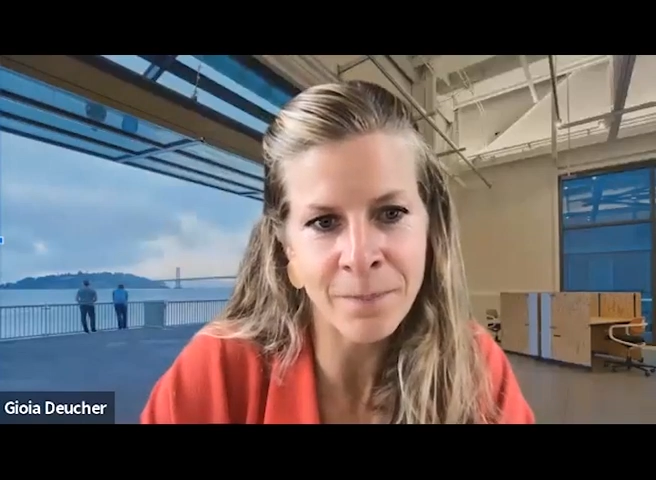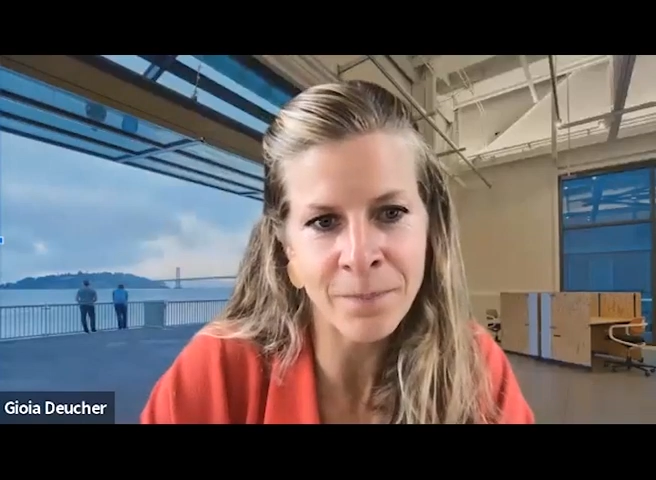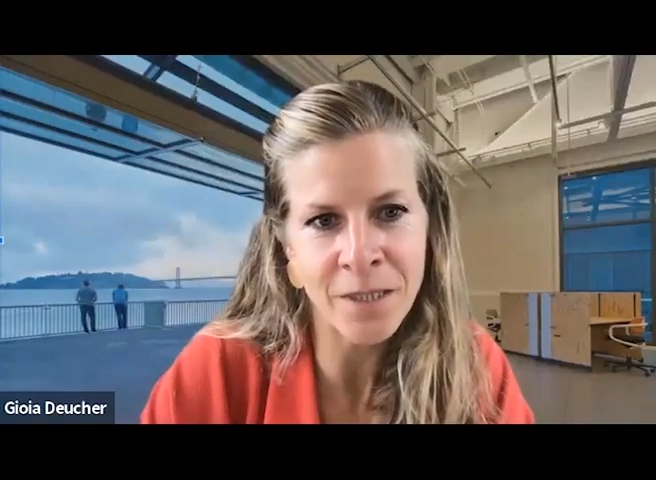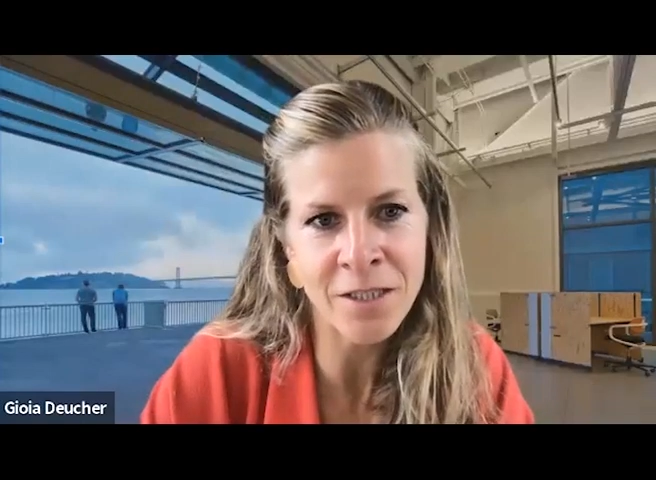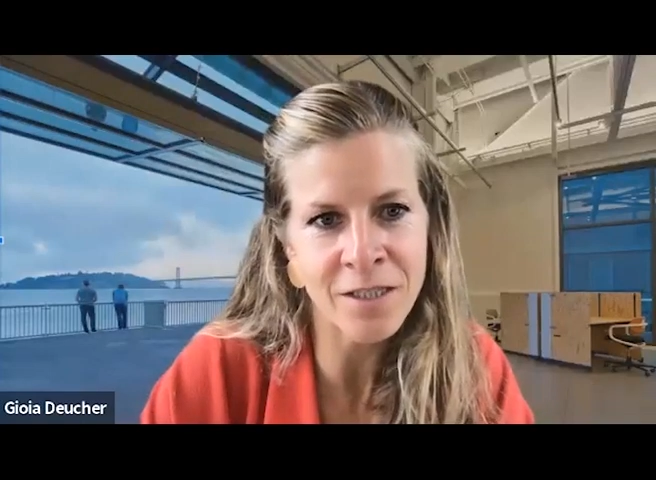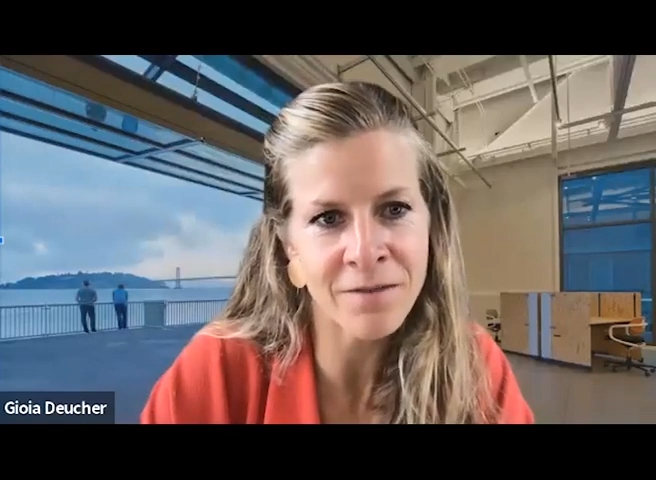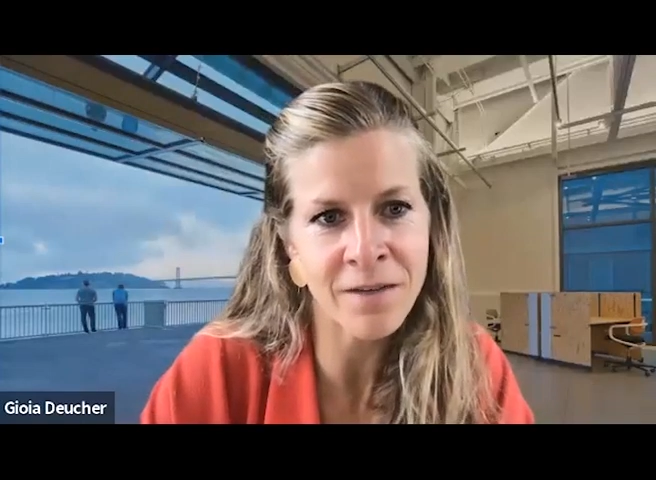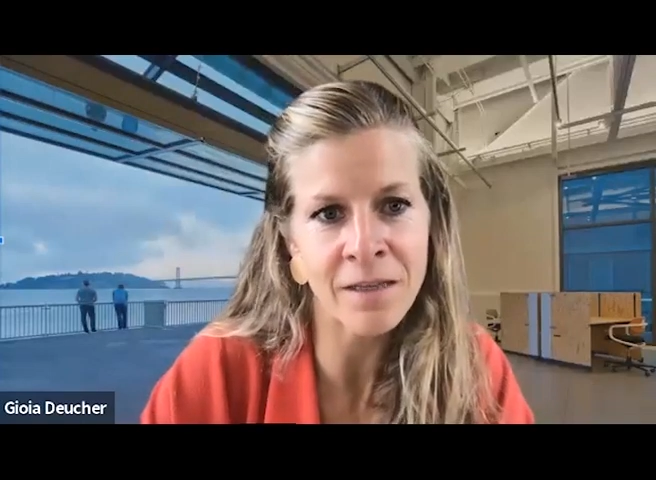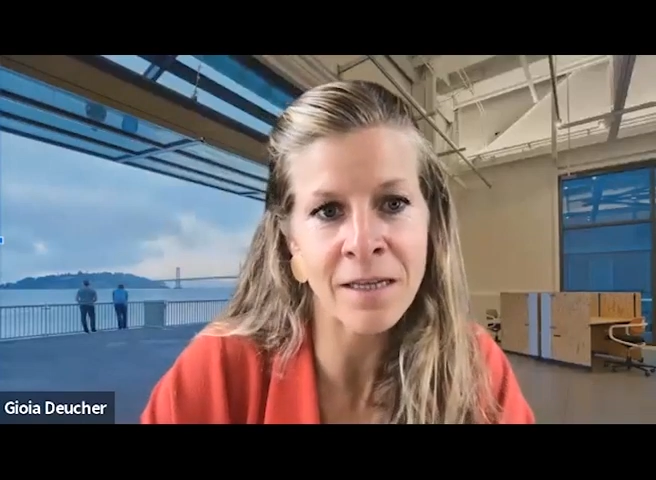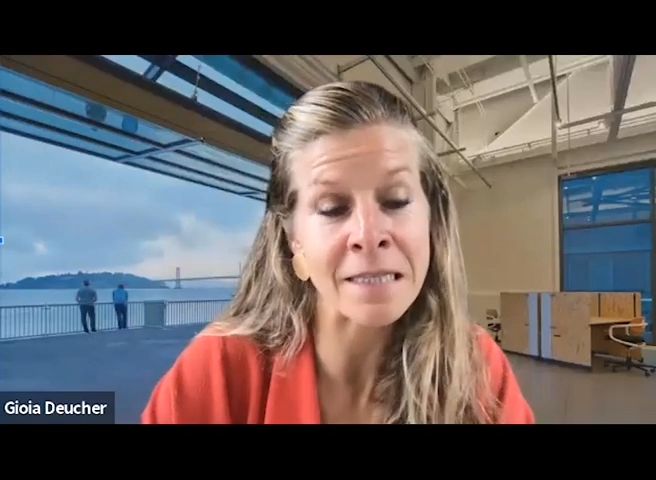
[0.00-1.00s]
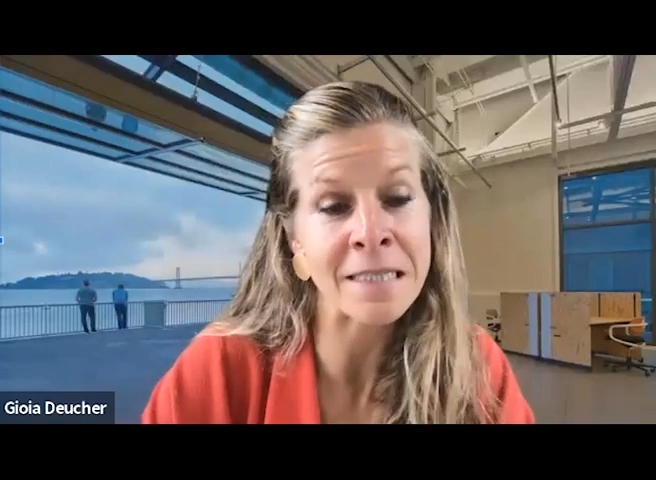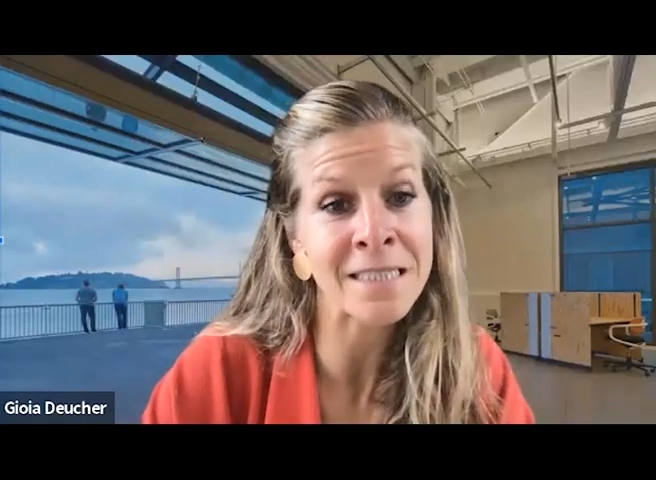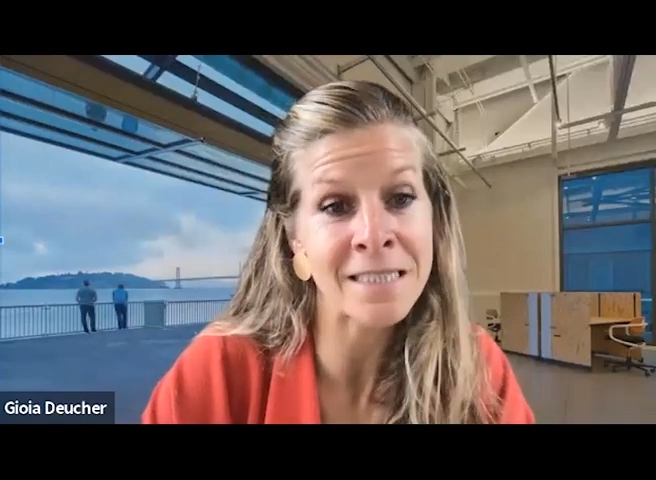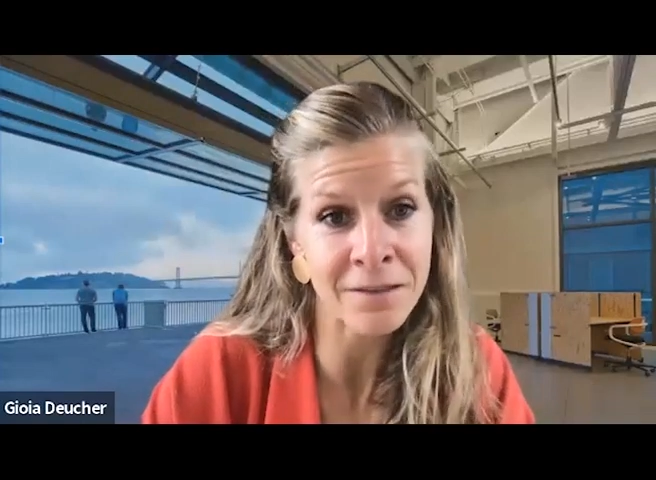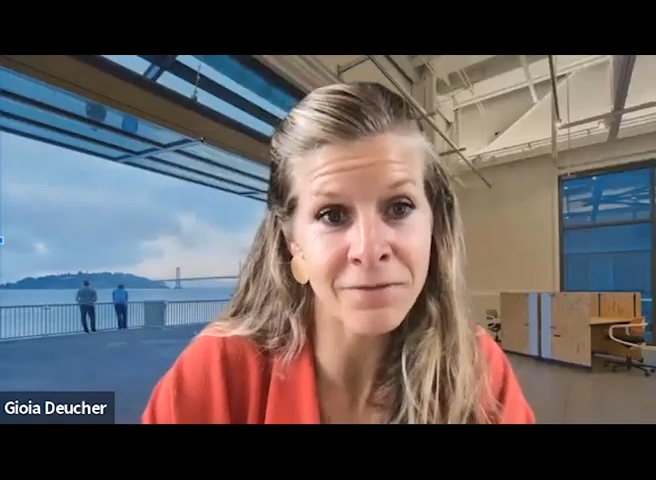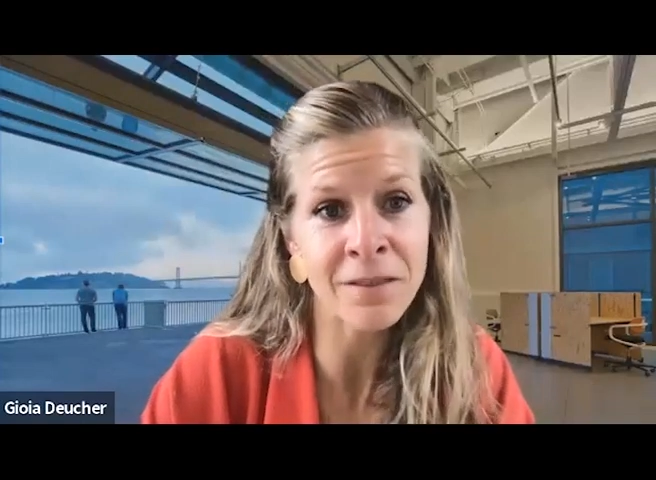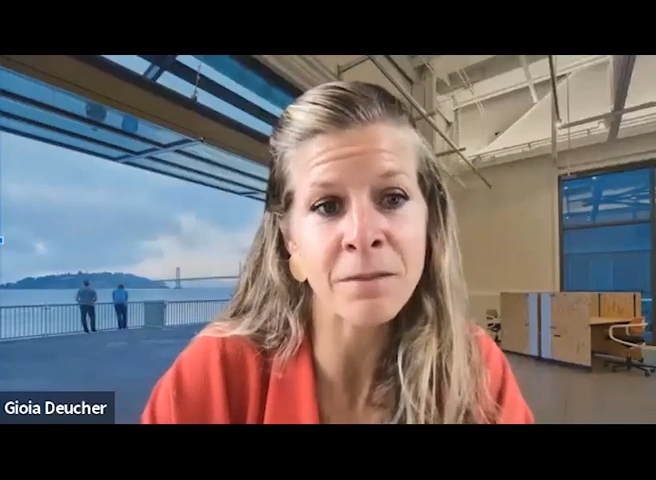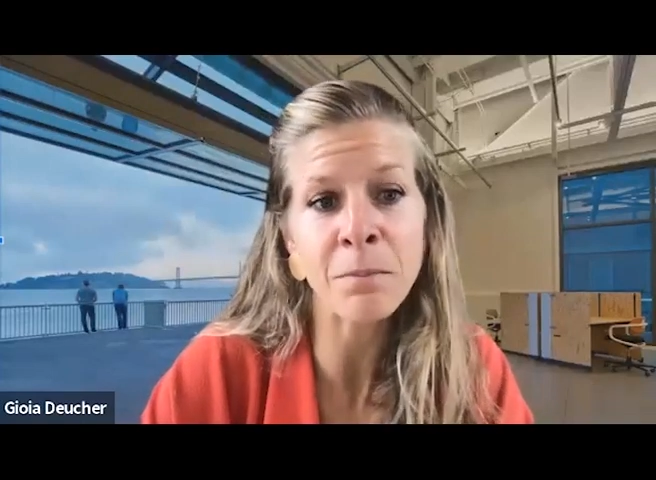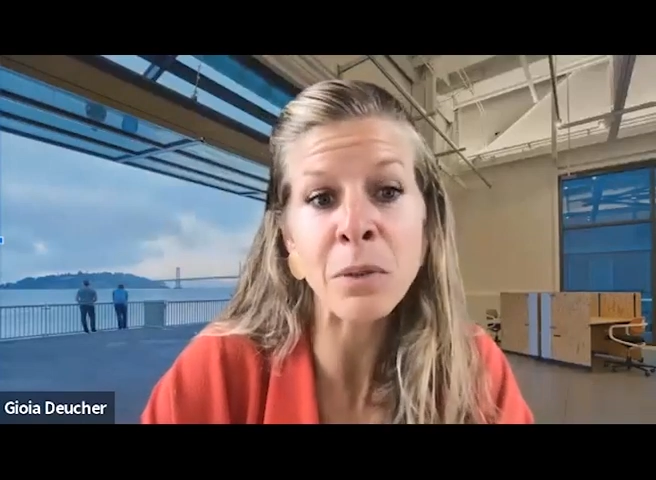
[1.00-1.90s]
It just felt like a different